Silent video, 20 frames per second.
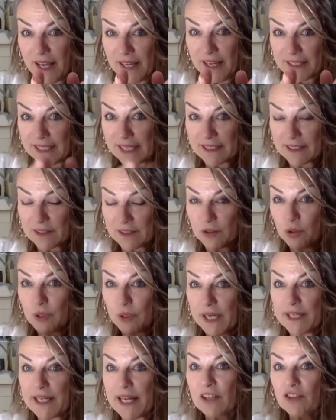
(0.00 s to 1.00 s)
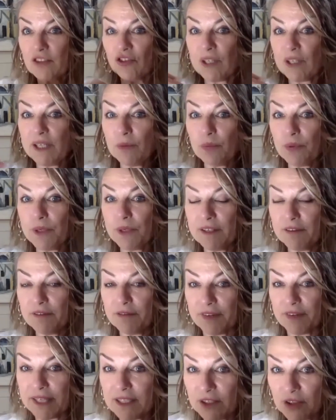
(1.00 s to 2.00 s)
That you can actually
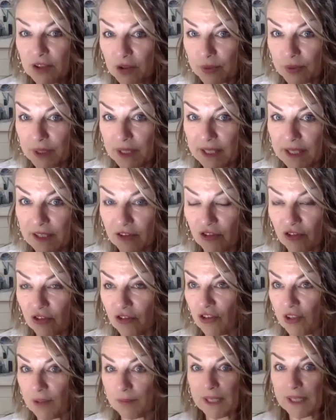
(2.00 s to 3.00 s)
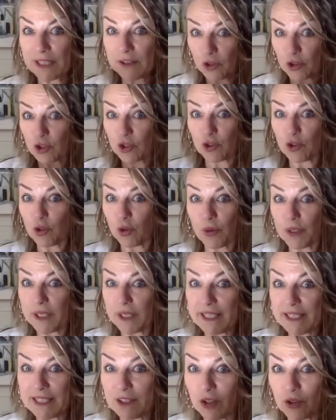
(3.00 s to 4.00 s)
reinvent your relationship, that the story
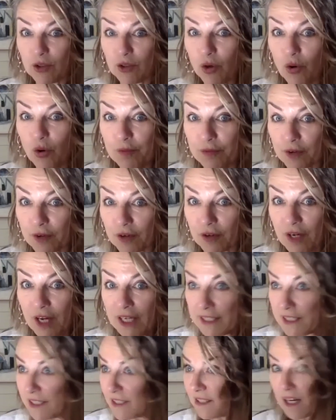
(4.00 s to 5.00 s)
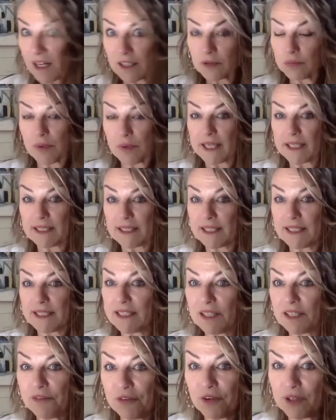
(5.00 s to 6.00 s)
is not over. Start writing
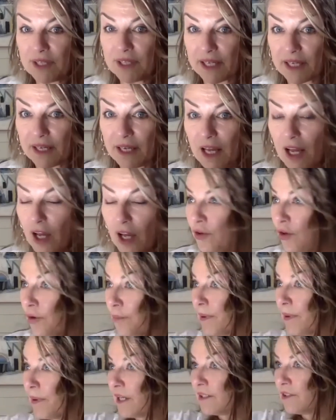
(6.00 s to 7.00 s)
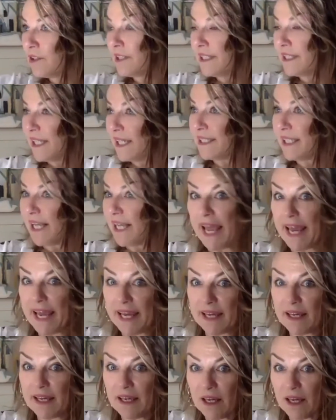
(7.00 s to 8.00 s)
differently. Your partner says
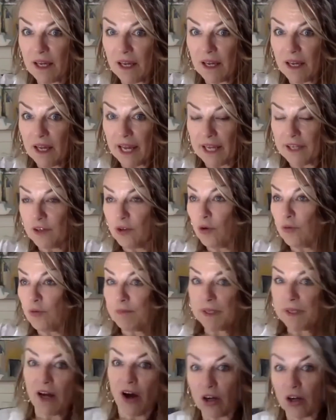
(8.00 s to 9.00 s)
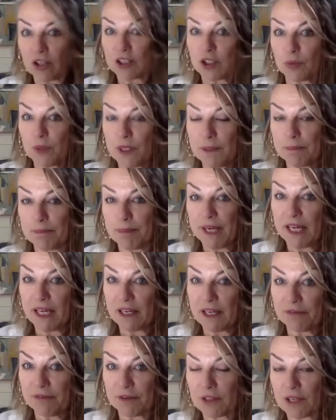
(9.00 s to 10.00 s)
A, and you've been answering B
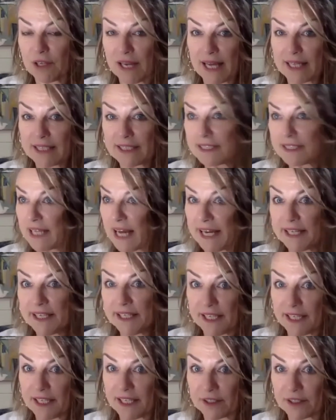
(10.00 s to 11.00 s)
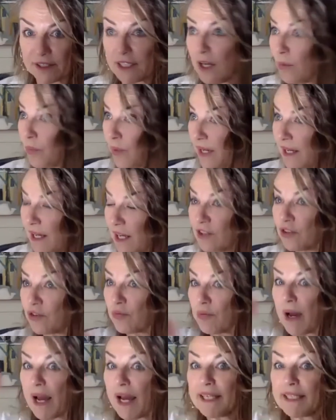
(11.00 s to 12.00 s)
for the last 9 years. Well,
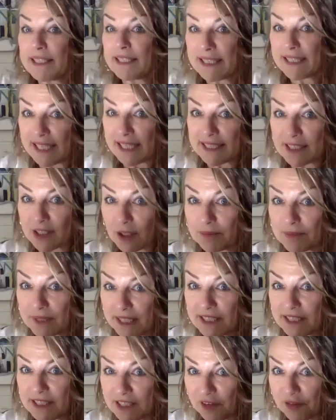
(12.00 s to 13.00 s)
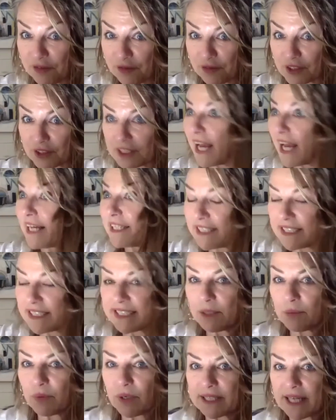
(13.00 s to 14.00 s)
try say something different and
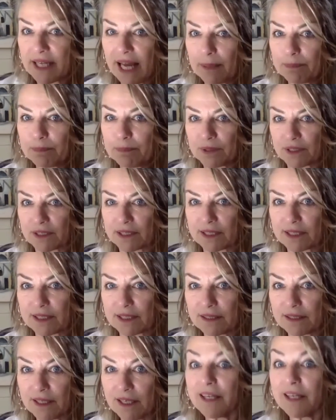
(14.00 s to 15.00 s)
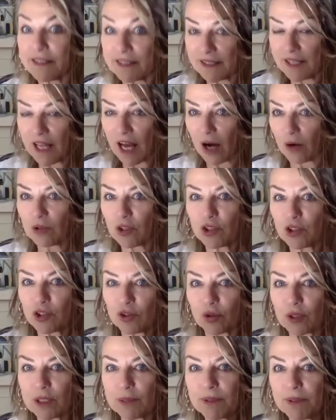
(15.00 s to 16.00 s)
see what happens. Now the
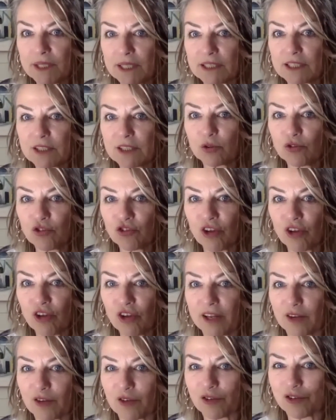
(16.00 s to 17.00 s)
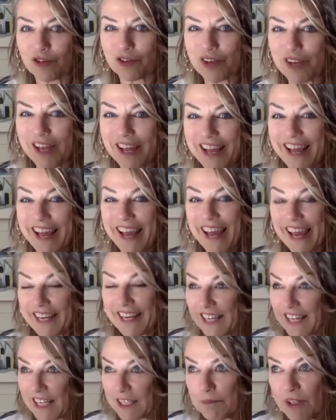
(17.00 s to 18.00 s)
story begins to change. And
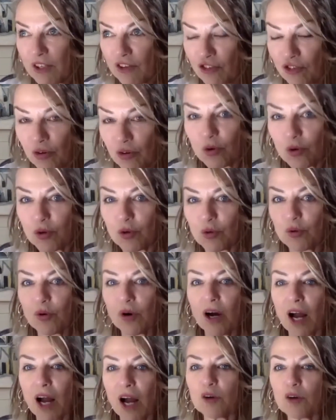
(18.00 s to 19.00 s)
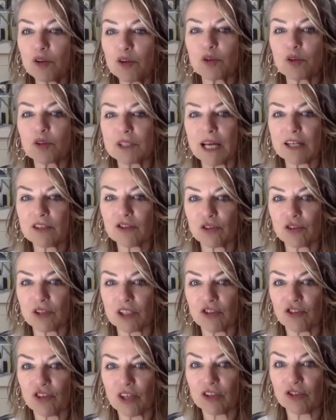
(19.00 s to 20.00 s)
let me show you how you could actually
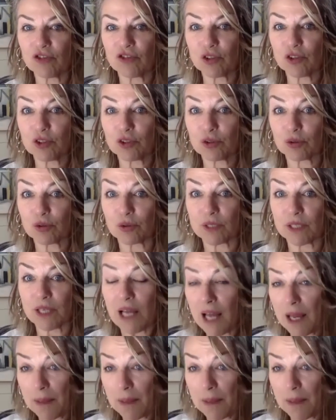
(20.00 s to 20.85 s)
change the story.